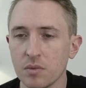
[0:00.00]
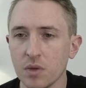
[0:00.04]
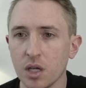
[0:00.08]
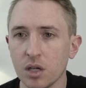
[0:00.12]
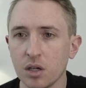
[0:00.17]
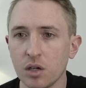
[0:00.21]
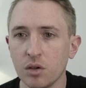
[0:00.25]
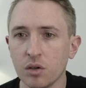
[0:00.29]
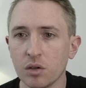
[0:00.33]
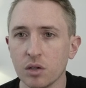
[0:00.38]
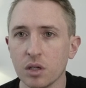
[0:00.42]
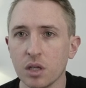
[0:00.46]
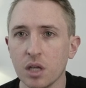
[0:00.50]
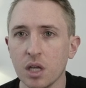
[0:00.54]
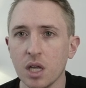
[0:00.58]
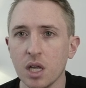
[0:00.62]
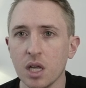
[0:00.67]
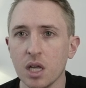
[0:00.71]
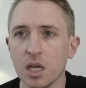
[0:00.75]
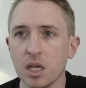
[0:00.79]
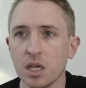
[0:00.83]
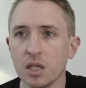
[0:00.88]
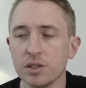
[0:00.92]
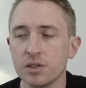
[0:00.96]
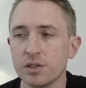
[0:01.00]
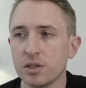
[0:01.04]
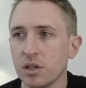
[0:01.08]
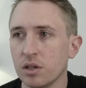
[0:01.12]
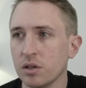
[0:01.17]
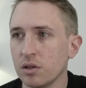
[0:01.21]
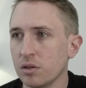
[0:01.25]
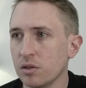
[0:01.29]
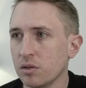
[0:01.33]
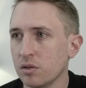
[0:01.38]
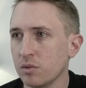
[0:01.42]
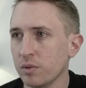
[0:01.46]
Cool.
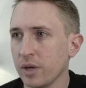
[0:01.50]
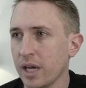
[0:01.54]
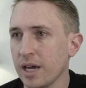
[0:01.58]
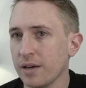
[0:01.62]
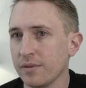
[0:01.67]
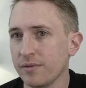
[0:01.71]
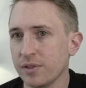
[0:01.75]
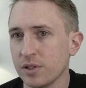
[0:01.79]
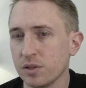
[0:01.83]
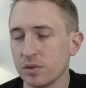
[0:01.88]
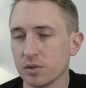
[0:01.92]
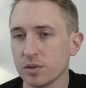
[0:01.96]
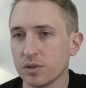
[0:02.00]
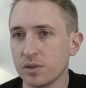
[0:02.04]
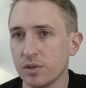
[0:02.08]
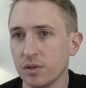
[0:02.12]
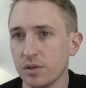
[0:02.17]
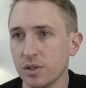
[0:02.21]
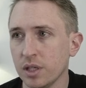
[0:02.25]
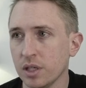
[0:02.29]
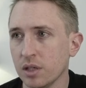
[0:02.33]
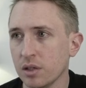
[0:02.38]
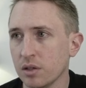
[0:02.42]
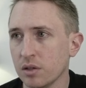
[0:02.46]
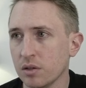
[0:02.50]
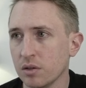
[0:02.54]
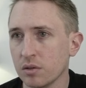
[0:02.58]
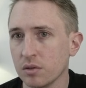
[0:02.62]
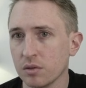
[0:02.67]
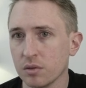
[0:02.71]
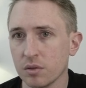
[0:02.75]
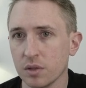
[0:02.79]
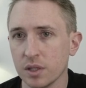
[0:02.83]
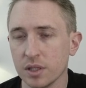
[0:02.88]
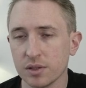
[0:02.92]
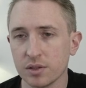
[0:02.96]
So we have Visual
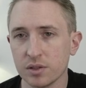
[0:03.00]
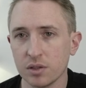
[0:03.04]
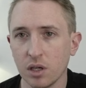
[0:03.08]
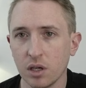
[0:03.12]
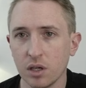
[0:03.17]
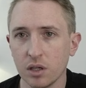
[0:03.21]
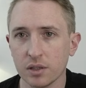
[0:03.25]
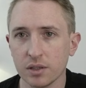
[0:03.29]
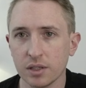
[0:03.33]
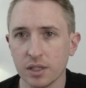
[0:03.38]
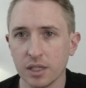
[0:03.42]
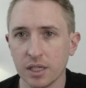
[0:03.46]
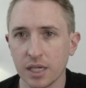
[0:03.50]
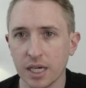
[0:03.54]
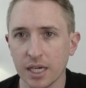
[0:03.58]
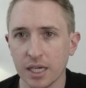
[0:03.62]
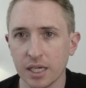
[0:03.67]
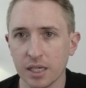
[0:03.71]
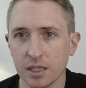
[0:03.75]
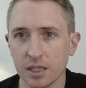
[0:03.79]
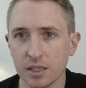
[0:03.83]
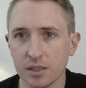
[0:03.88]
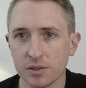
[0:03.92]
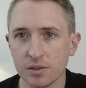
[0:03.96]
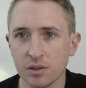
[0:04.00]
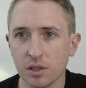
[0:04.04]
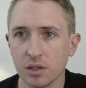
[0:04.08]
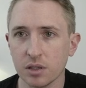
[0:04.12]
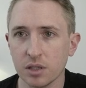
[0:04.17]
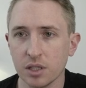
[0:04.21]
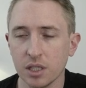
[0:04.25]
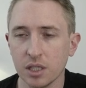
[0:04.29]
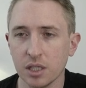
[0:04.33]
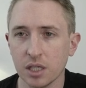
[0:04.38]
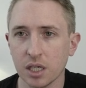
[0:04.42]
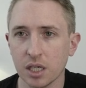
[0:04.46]
Studio installed, and I installed
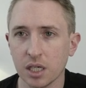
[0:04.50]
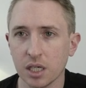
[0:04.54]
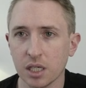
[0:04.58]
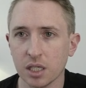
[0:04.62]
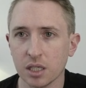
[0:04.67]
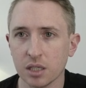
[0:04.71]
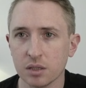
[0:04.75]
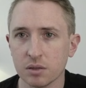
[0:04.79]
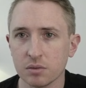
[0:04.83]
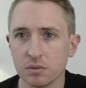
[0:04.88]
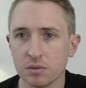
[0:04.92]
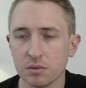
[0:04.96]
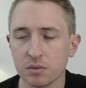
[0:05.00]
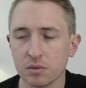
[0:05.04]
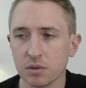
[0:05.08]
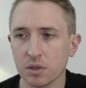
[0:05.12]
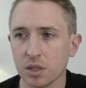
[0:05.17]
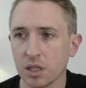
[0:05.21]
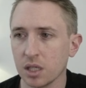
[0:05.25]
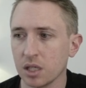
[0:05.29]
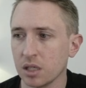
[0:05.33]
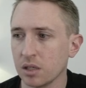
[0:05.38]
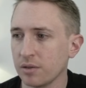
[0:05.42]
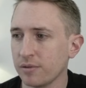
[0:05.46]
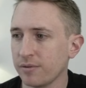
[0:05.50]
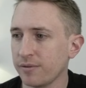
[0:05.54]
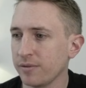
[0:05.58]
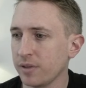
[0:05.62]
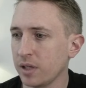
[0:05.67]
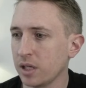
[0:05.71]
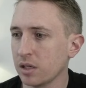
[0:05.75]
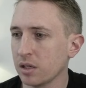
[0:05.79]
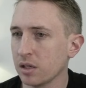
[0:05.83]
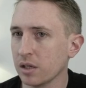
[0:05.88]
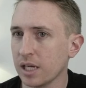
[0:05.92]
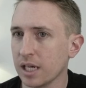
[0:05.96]
the
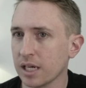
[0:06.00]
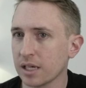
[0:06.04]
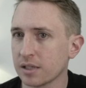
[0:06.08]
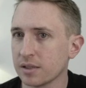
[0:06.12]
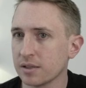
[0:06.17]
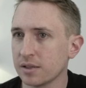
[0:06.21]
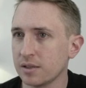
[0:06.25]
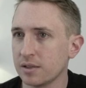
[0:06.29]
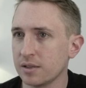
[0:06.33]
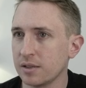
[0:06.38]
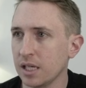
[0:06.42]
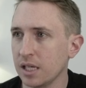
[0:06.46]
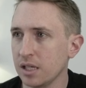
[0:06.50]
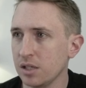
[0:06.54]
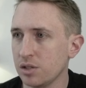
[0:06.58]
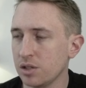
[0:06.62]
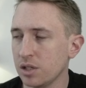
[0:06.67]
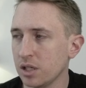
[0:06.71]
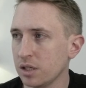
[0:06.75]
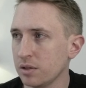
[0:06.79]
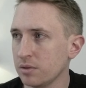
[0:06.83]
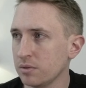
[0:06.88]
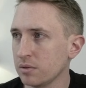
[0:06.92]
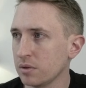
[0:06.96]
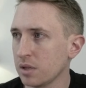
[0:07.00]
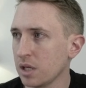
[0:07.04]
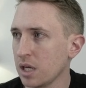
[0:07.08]
Flutter extension.